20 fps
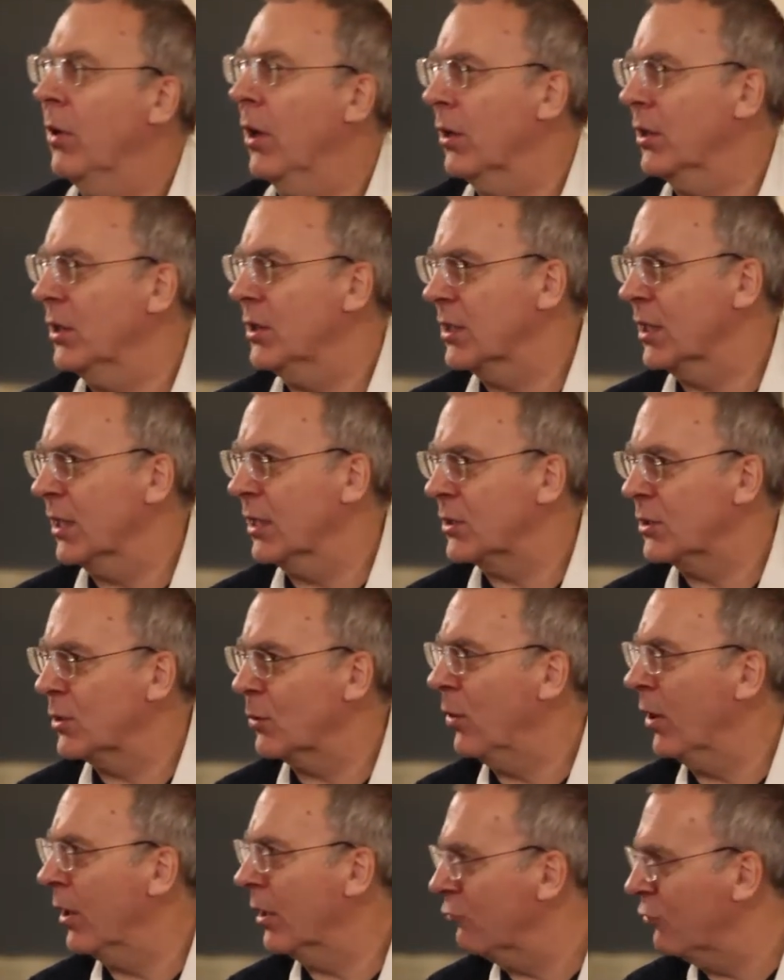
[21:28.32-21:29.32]
Pali
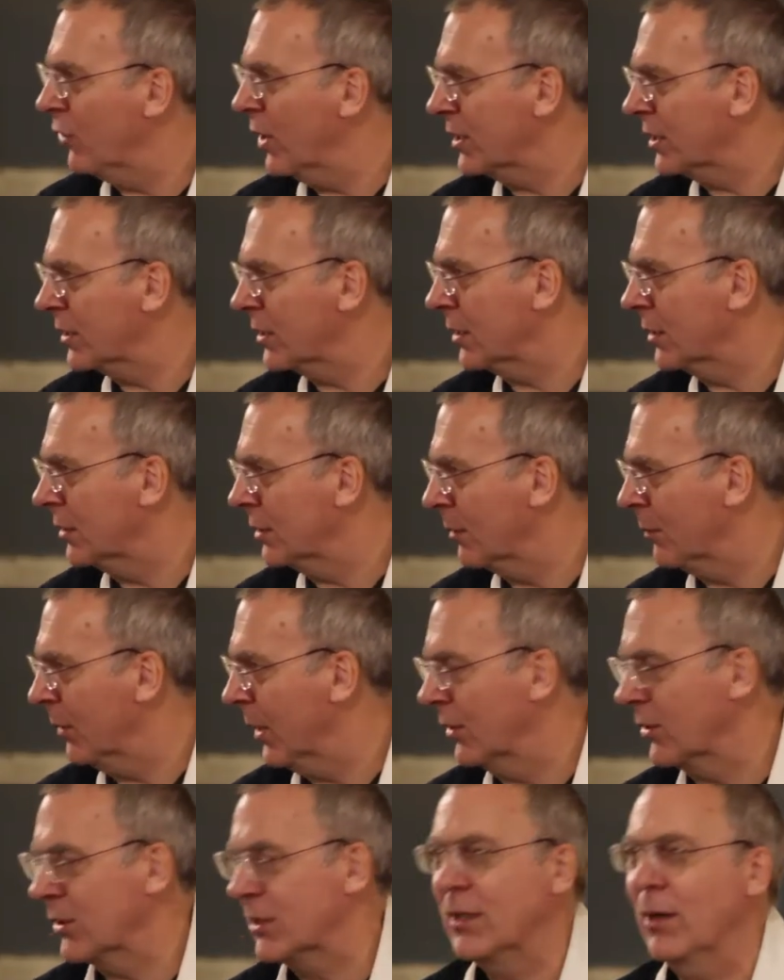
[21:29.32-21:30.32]
texts are quite reticent
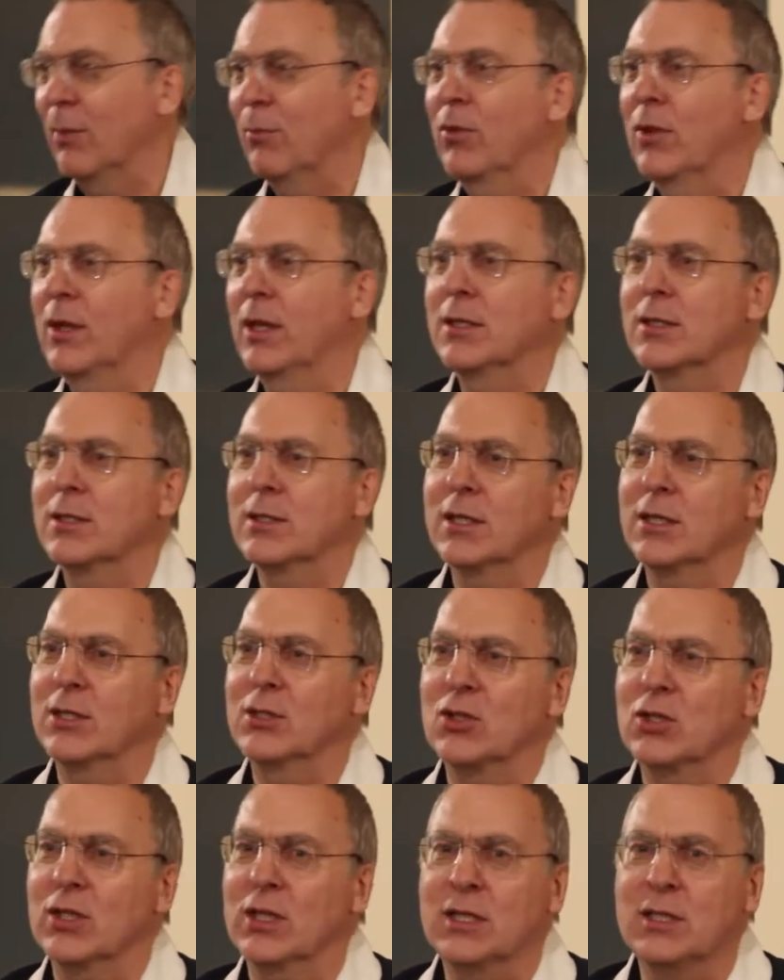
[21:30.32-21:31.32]
about
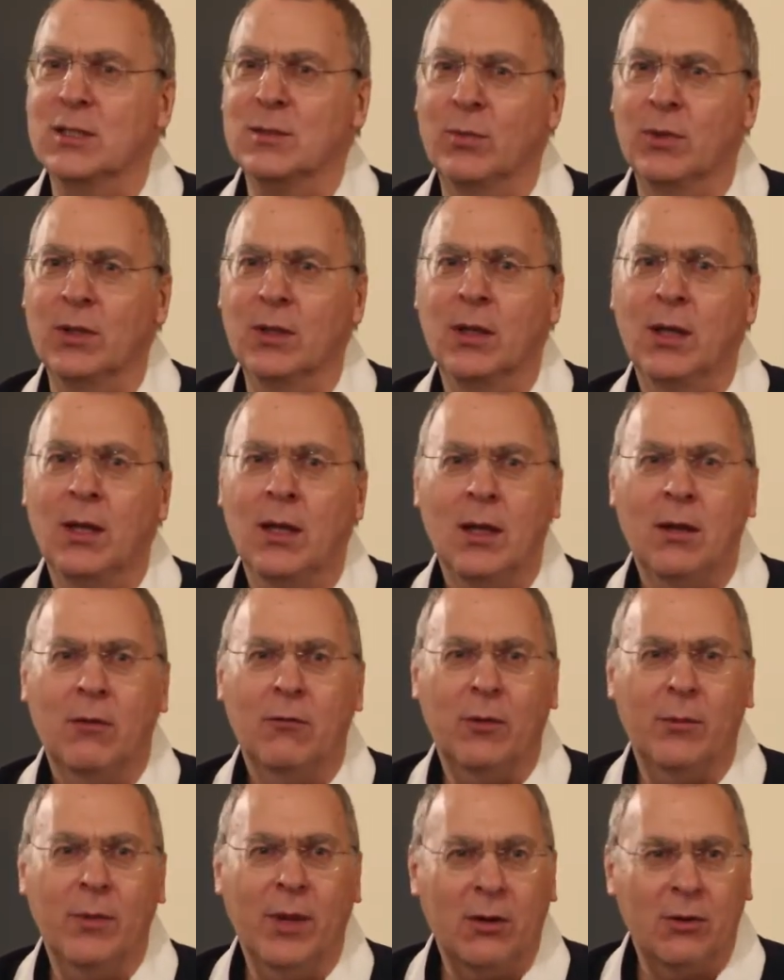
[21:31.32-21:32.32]
such things, but
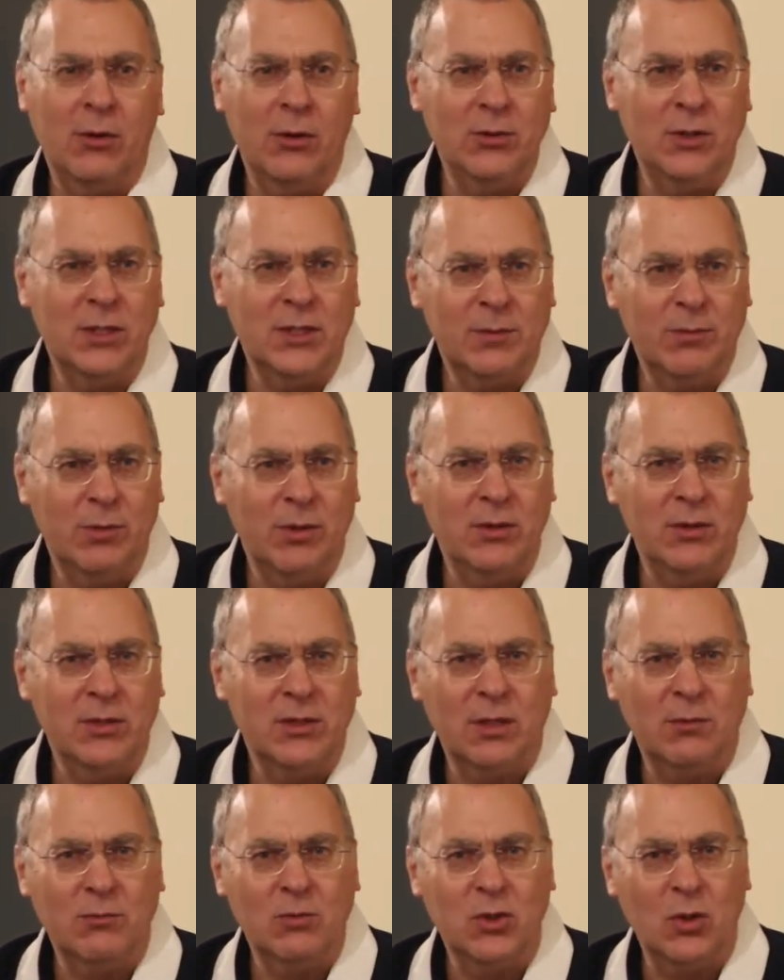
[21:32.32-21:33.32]
from our own
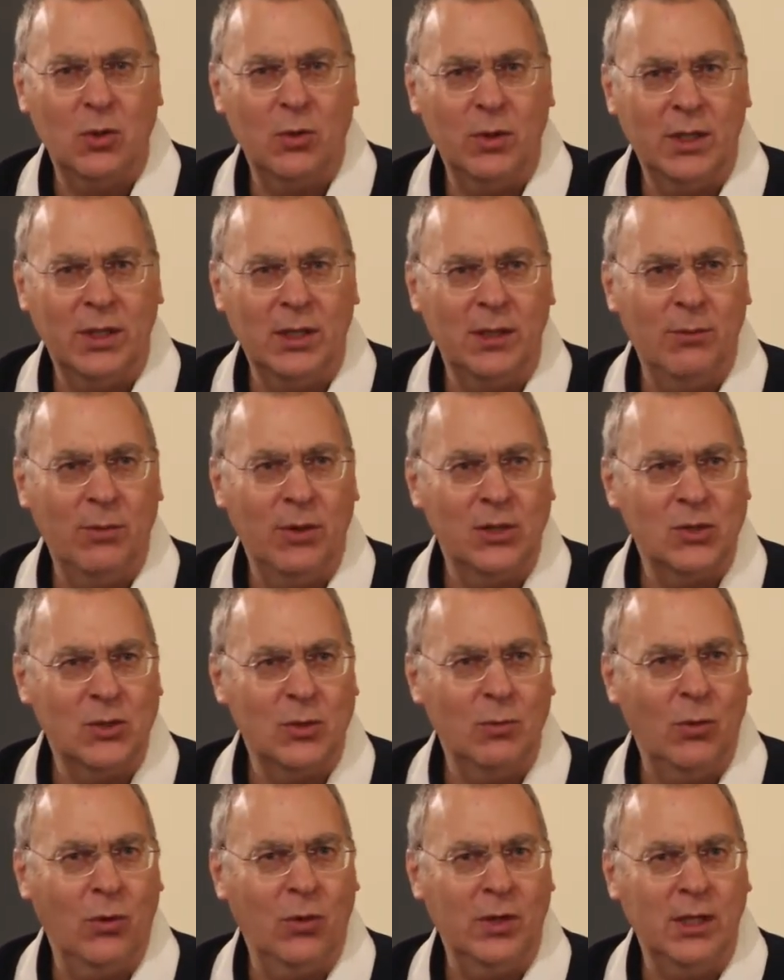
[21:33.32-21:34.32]
experience, I'm sure we can
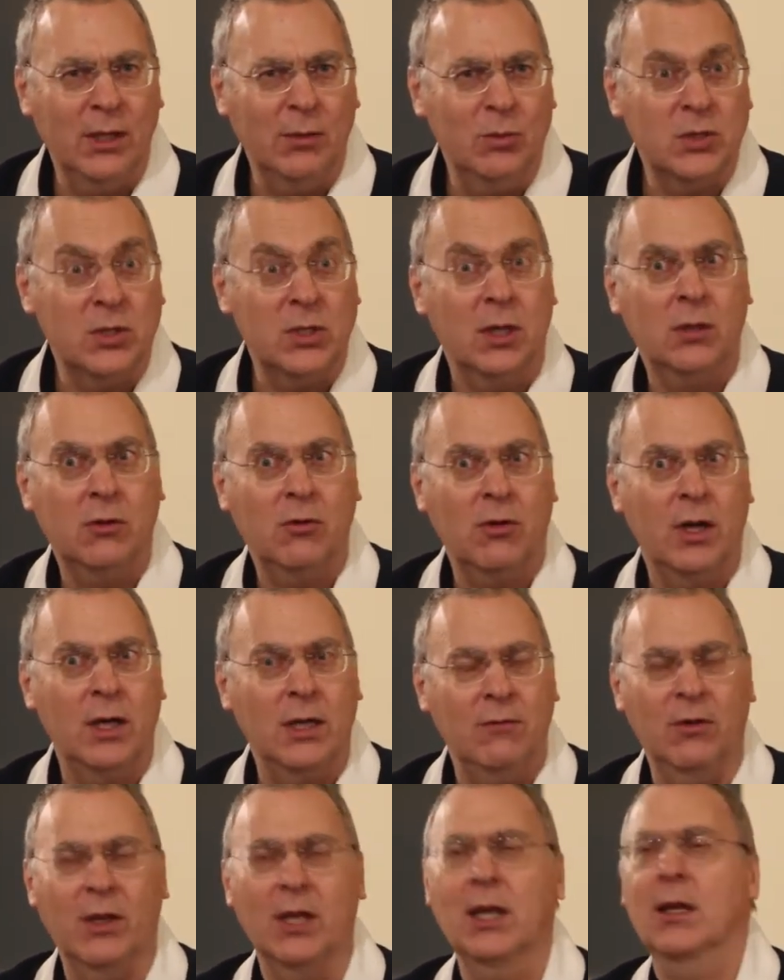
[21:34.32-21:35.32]
imagine what he was
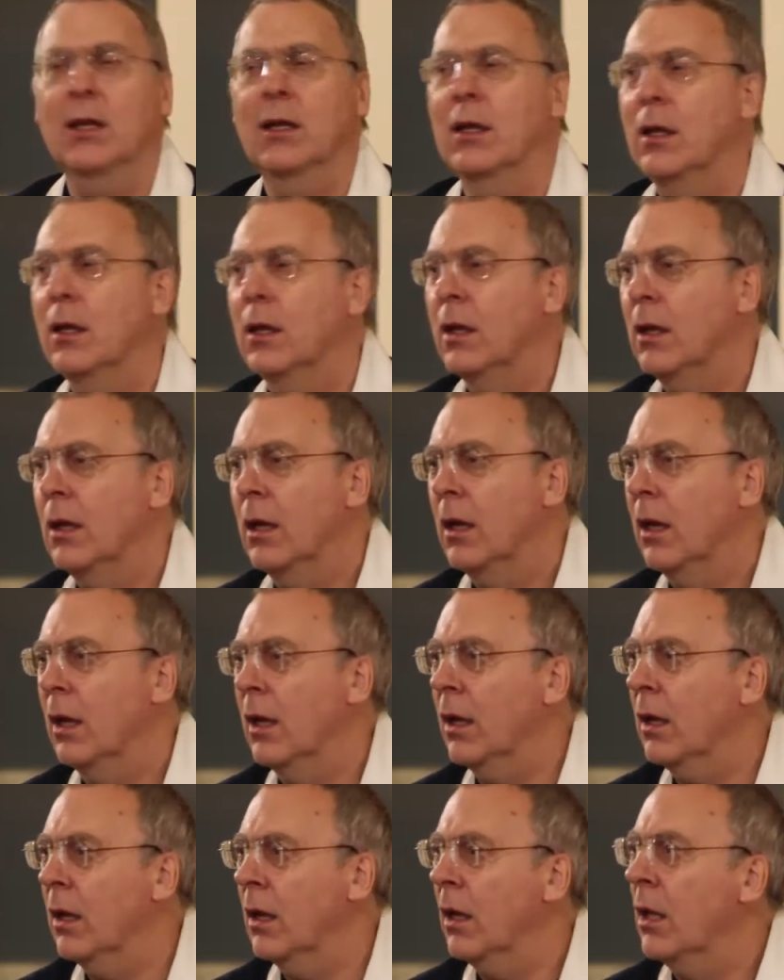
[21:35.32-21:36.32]
craving.
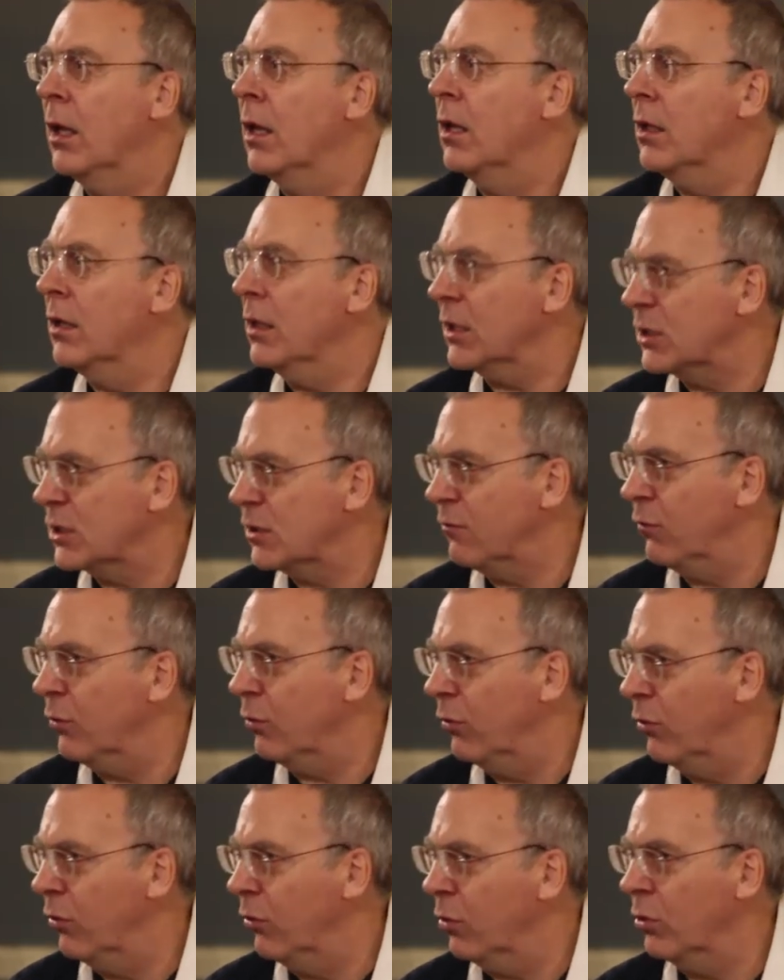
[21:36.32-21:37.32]

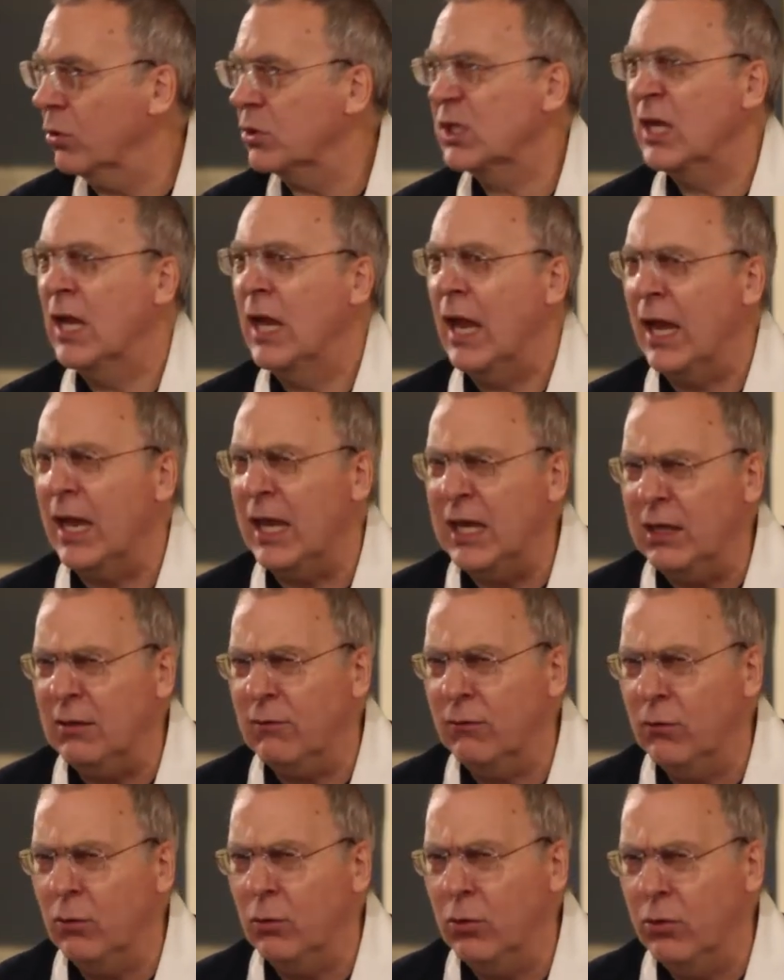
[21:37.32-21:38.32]
Lustful thoughts,
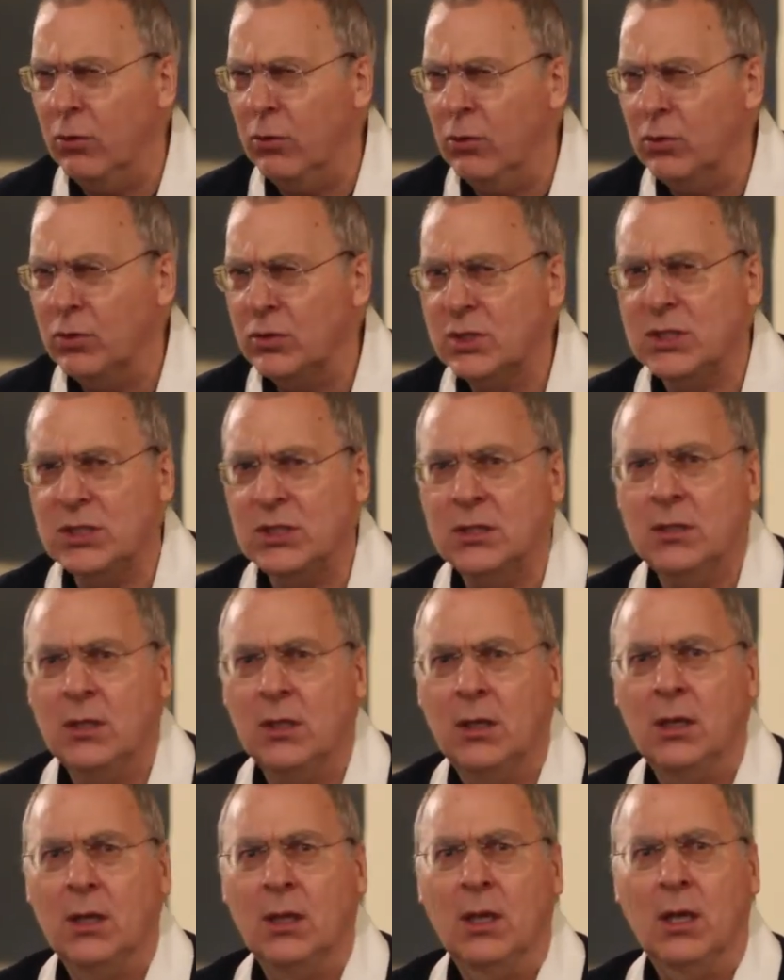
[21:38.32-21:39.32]
hateful
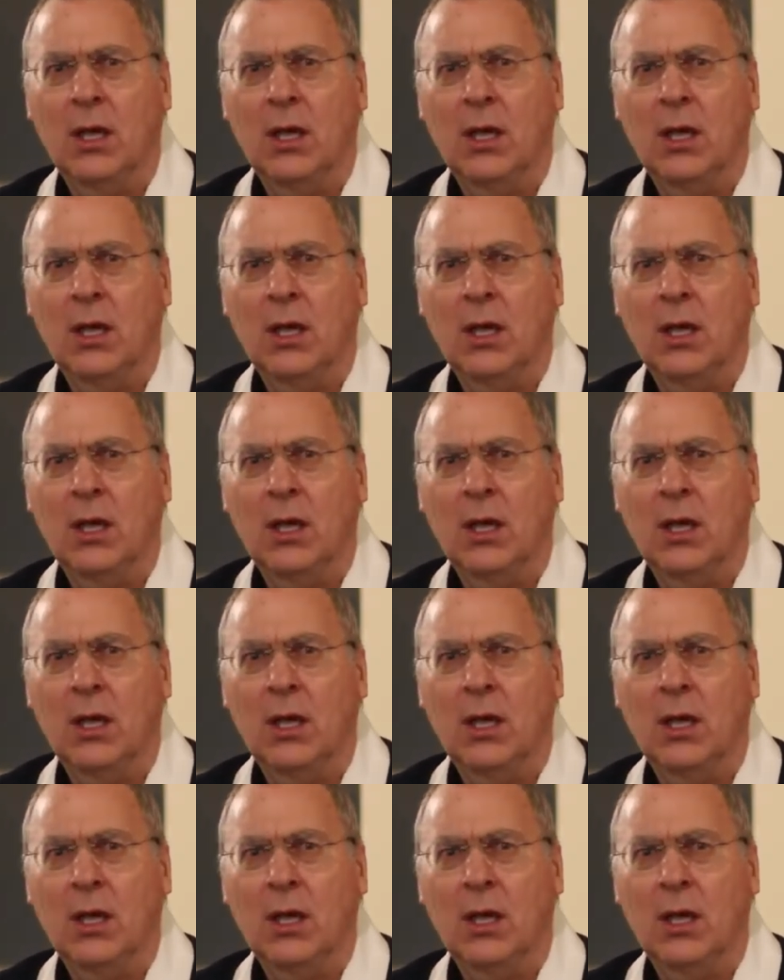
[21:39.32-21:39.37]
thoughts,